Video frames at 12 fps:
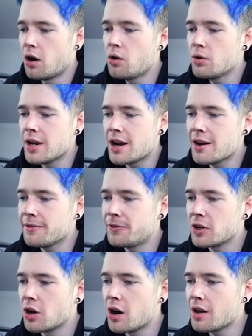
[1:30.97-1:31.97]
oh, yeah, I
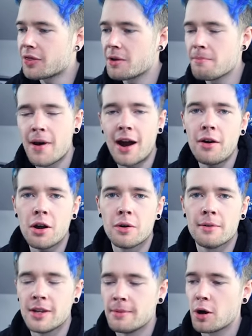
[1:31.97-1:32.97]
forgot. The Mario
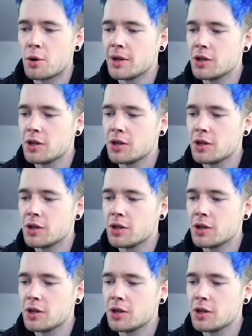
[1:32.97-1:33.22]
amiibo